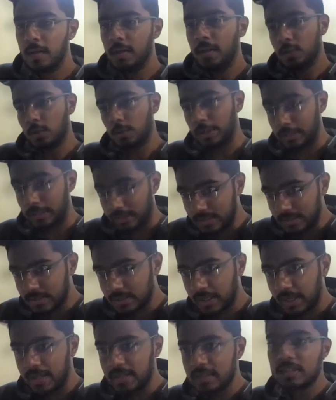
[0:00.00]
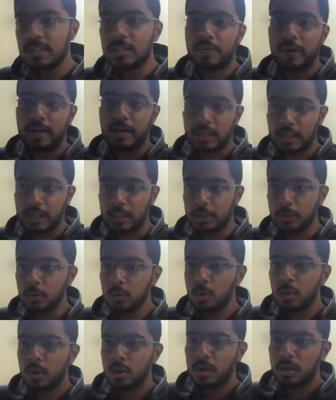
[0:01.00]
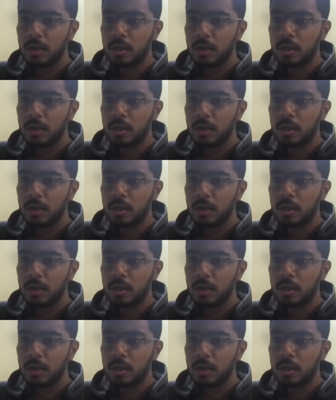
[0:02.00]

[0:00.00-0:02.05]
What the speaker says: So in this case, if I tell you,